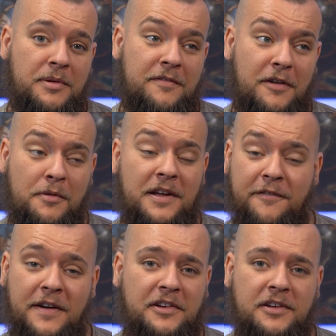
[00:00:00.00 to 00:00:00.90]
be very
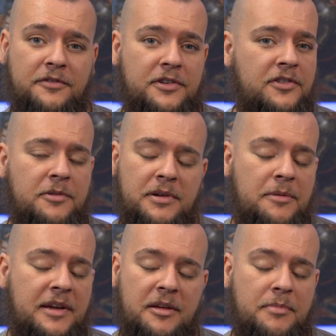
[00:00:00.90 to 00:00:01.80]
effective to simply
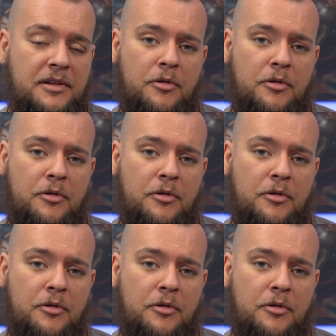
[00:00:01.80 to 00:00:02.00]
make meat